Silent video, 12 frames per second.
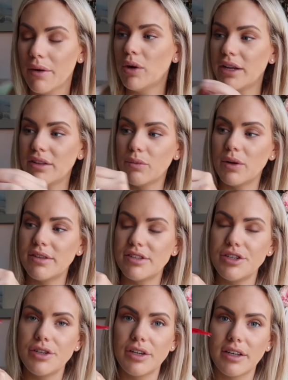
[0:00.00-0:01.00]
I wanted the ones
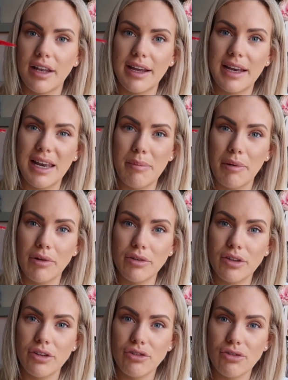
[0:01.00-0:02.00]
that you could like clip
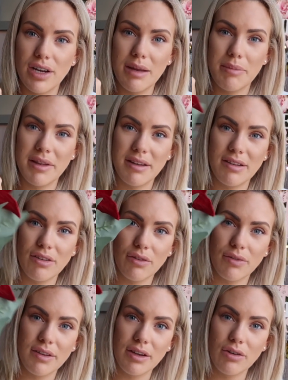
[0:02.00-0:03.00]
onto the tree, but this has
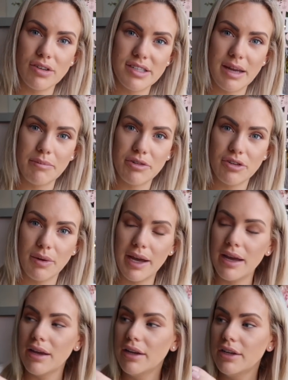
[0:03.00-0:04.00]
obviously got a stem to it,